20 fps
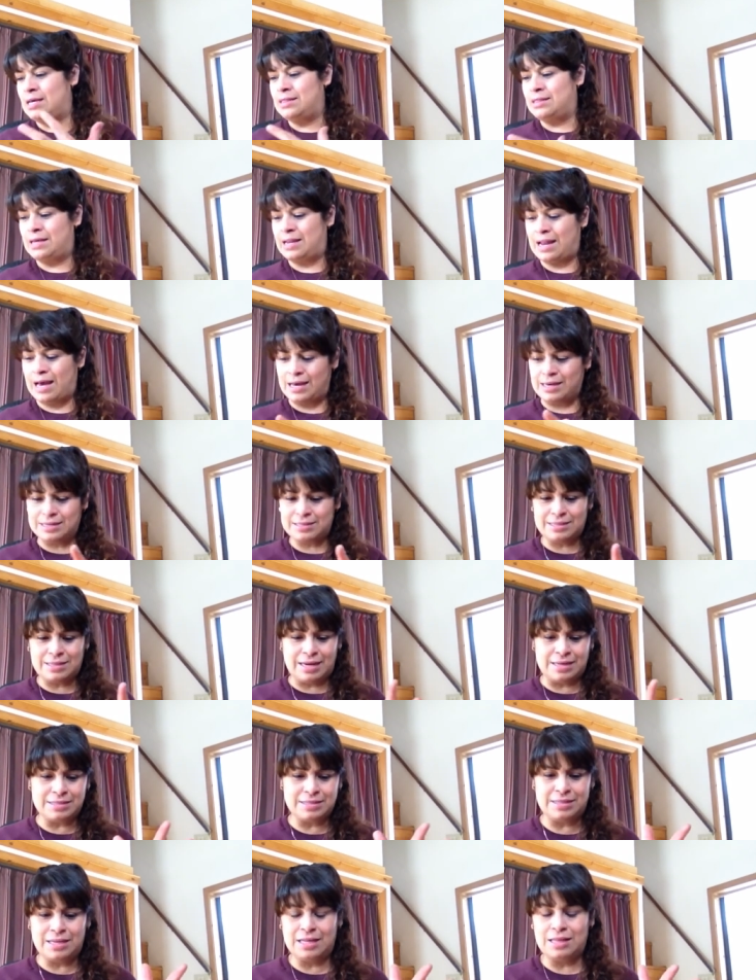Then I
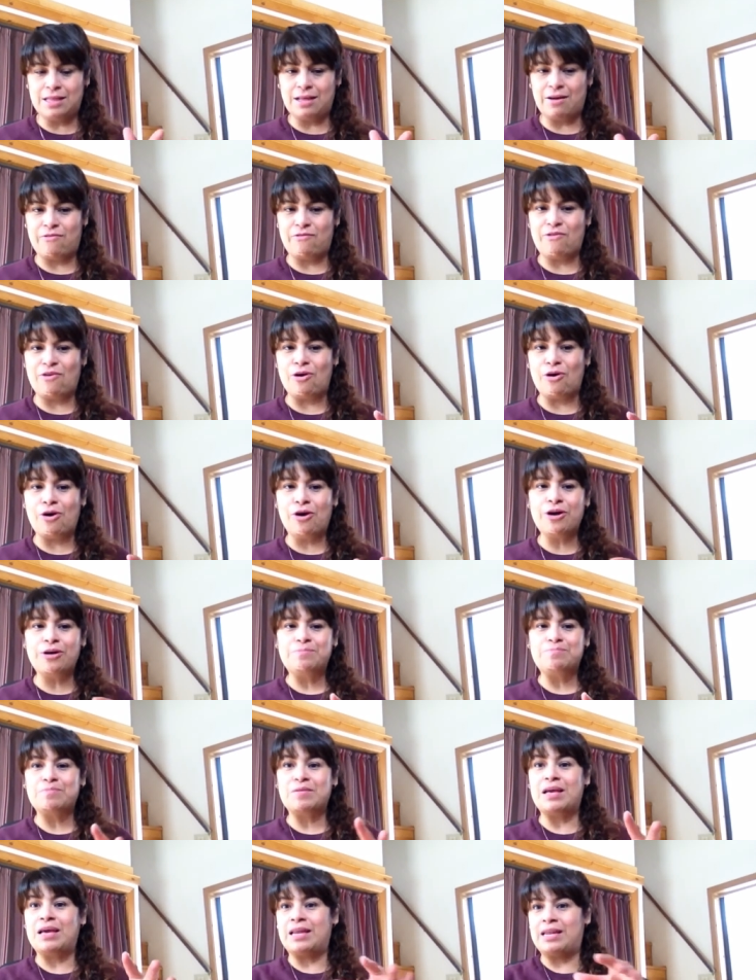start seeing the floor,
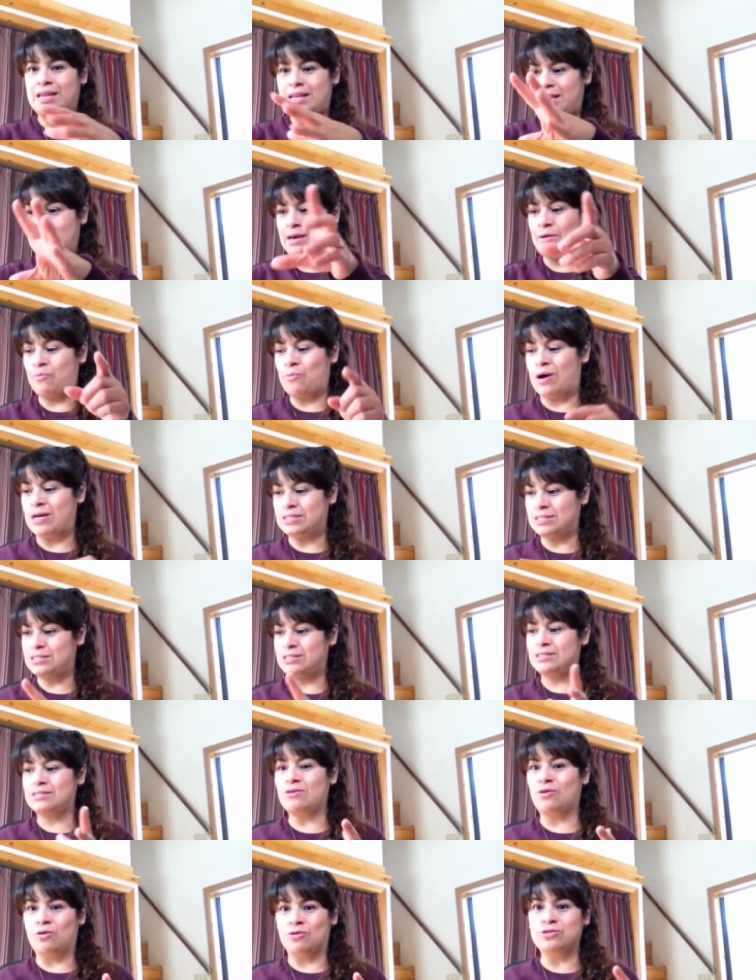and it
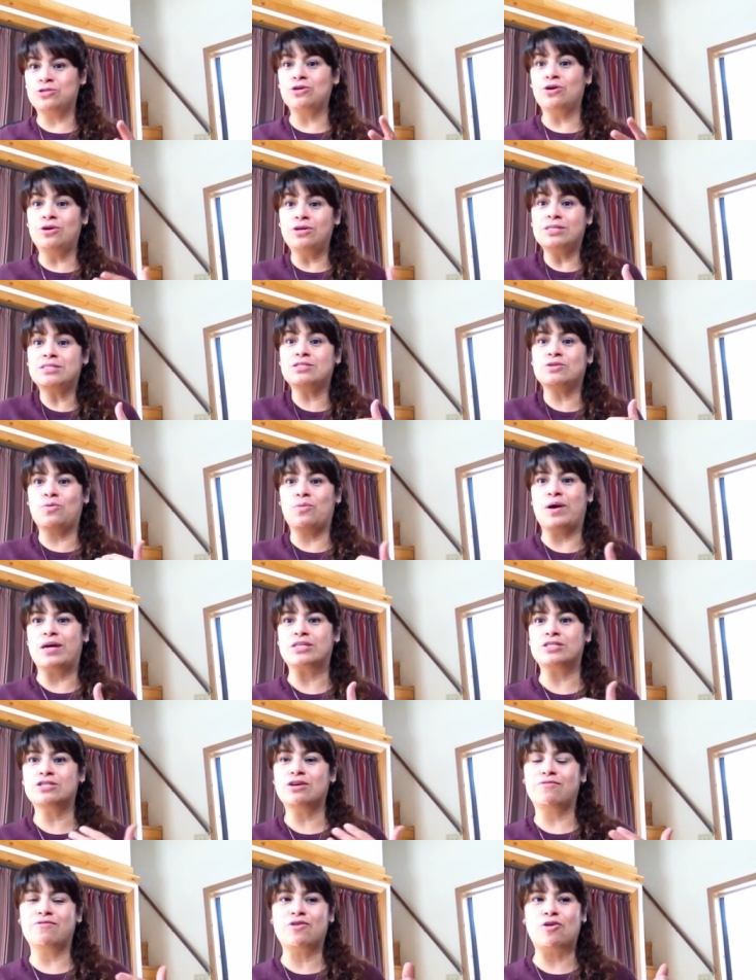was also
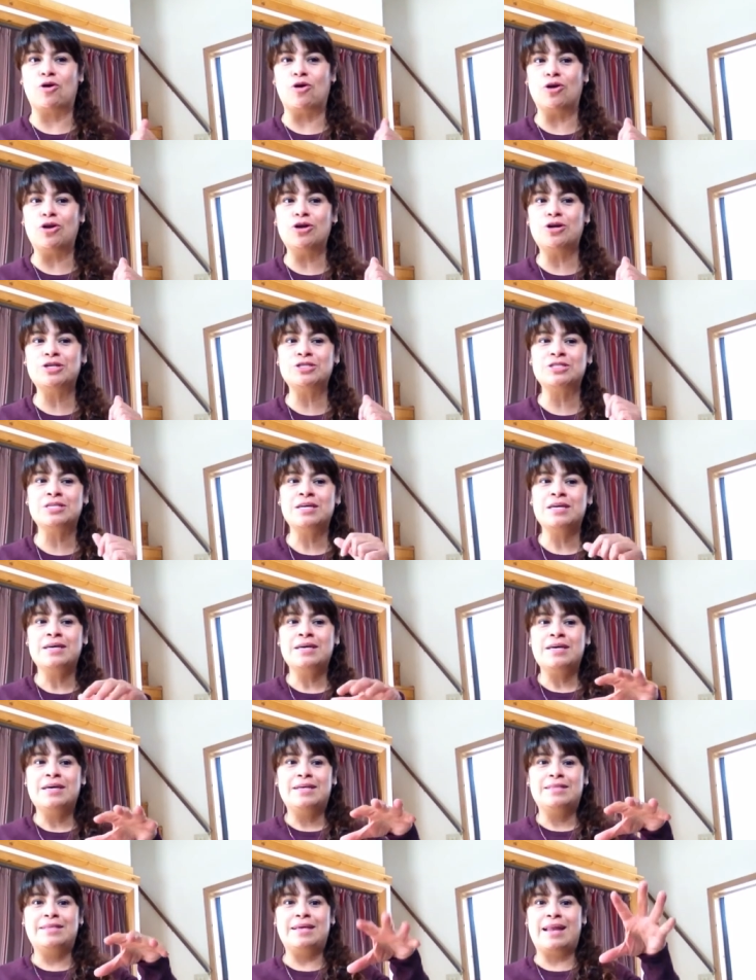squares of colors
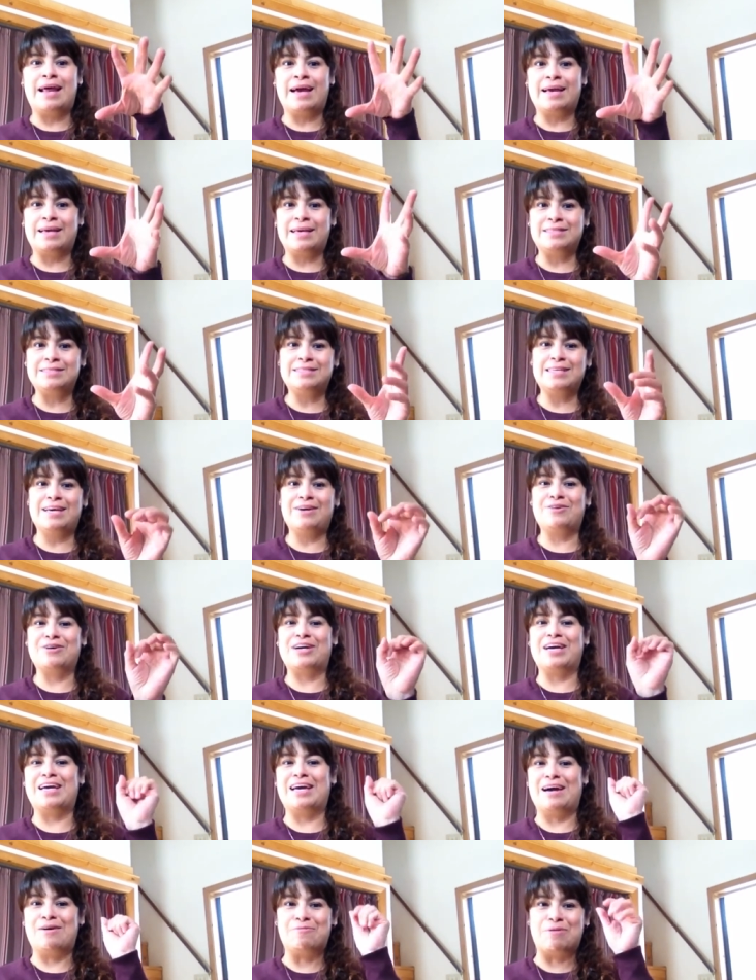that I can say,
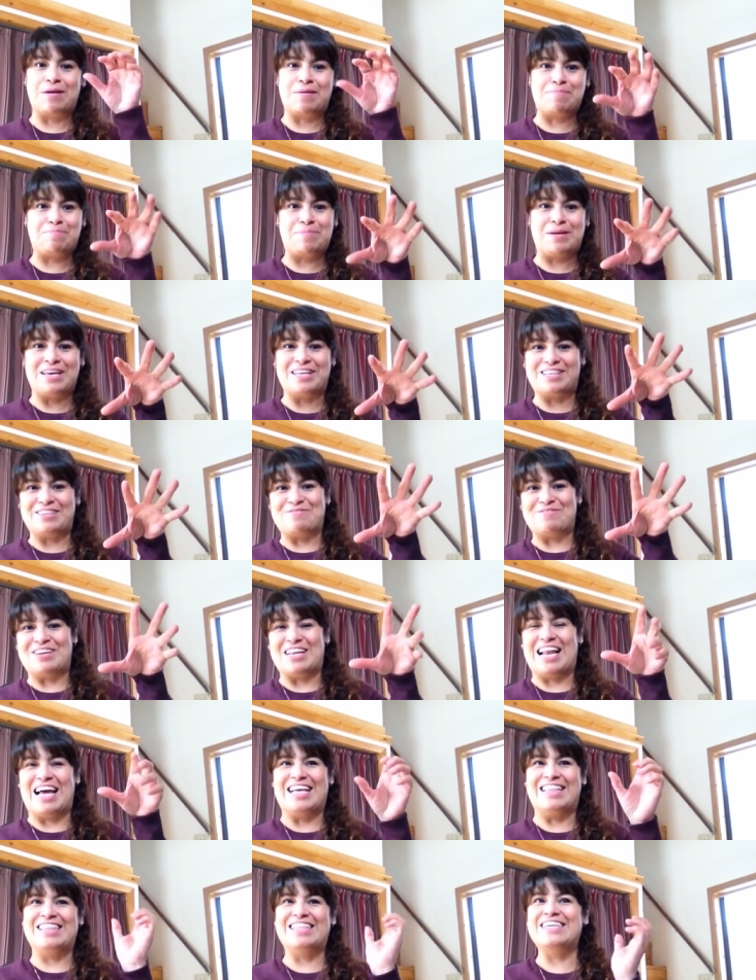okay, I want pink to be
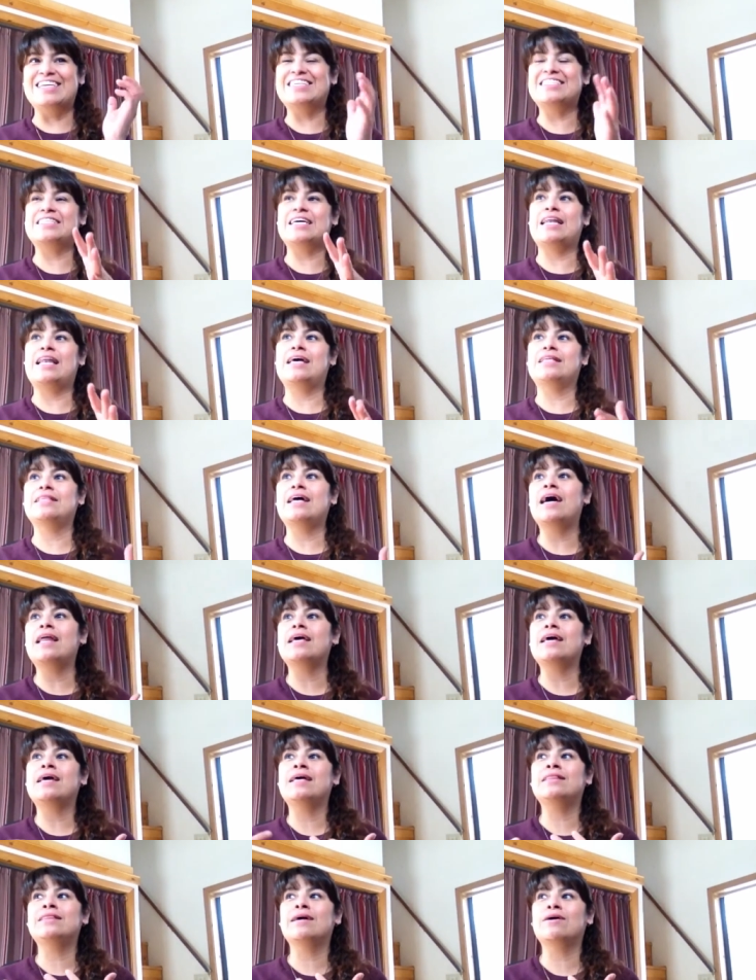like this and like that.
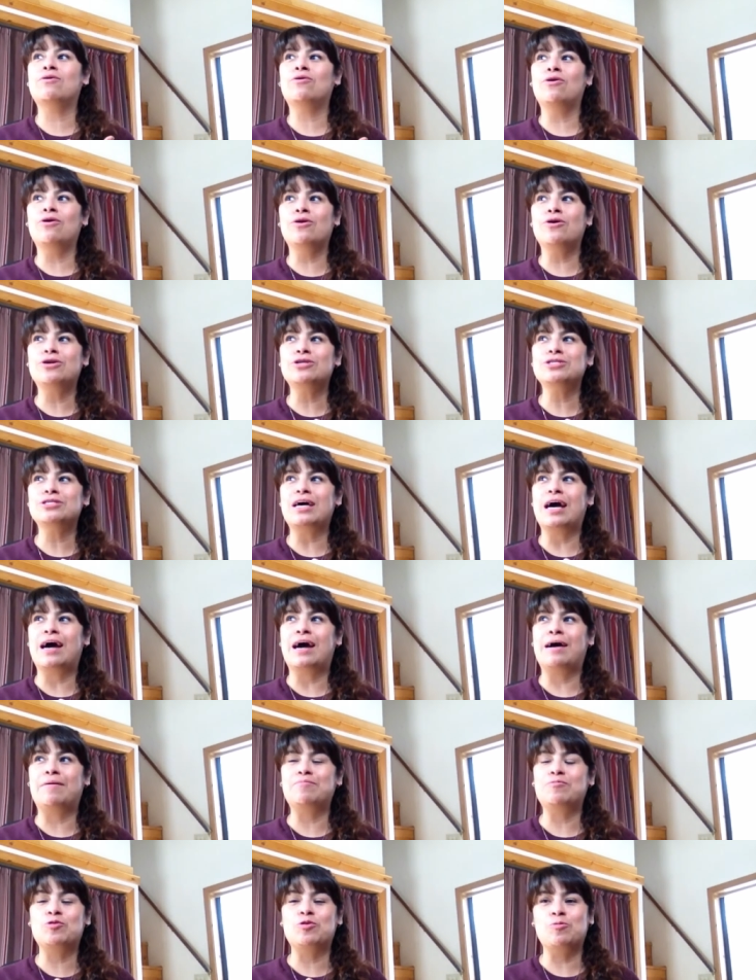And the colors
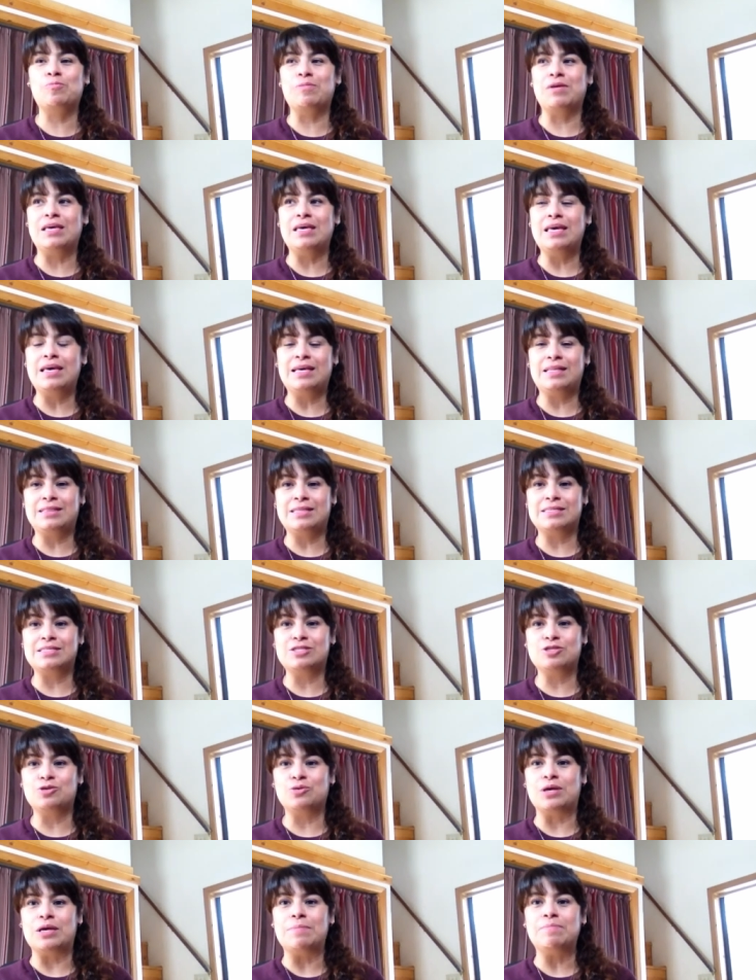to me in this
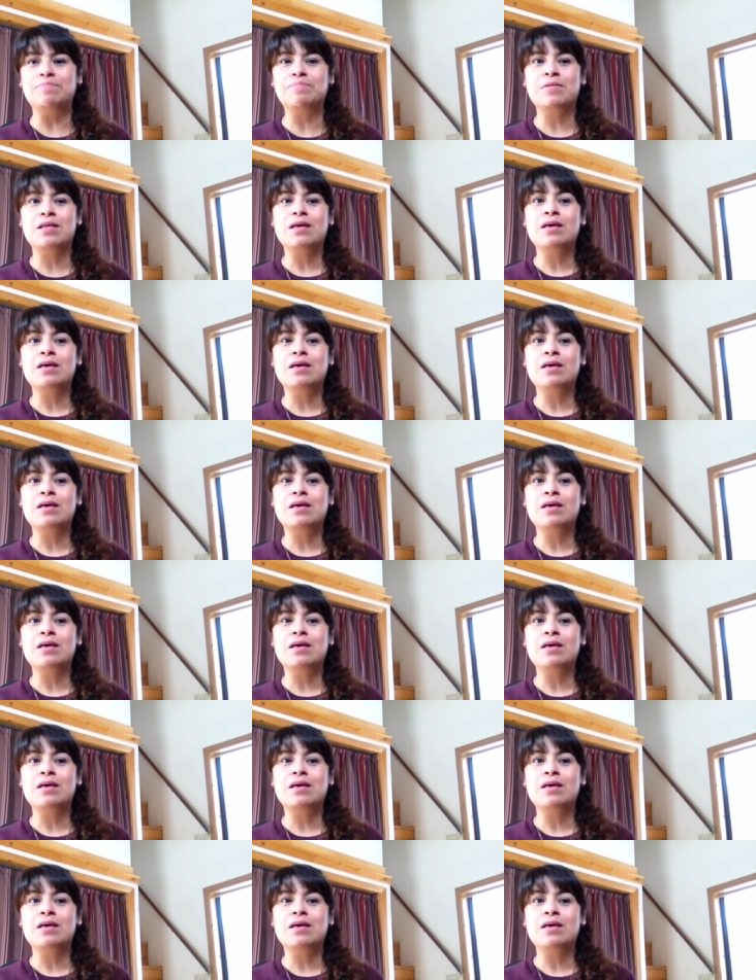dream